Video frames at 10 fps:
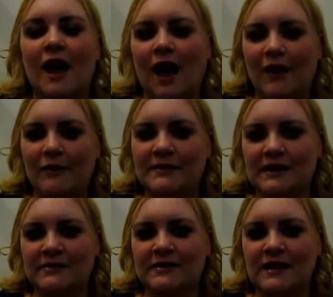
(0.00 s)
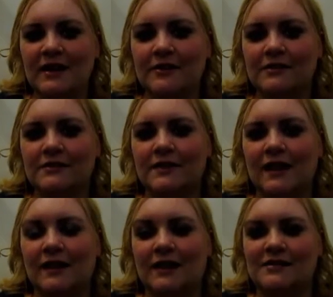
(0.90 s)
I went downstairs and
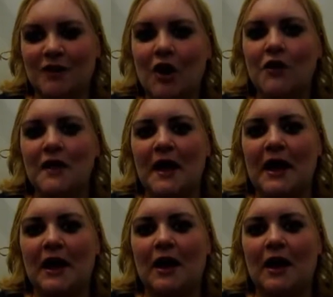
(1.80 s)
I saw that